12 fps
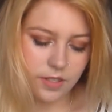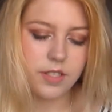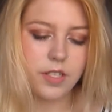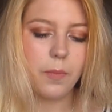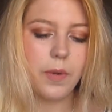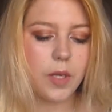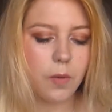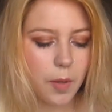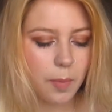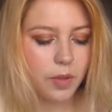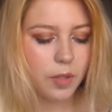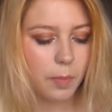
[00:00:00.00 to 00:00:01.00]
So when you
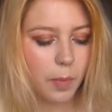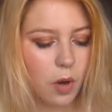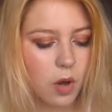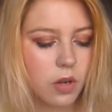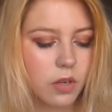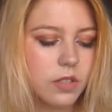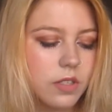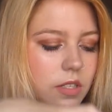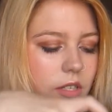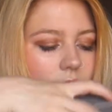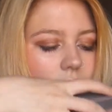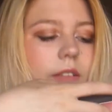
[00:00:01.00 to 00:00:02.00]
open the
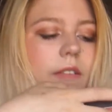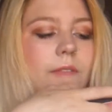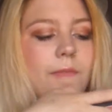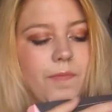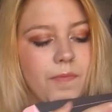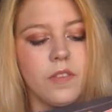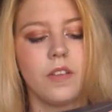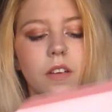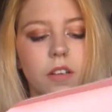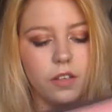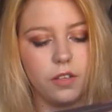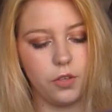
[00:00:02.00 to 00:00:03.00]
box,
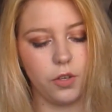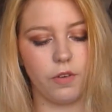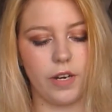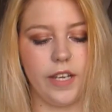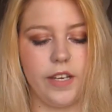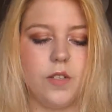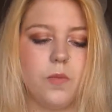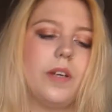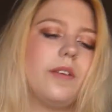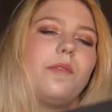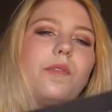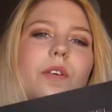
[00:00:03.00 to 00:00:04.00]
you're greeted
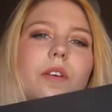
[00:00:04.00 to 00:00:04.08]
with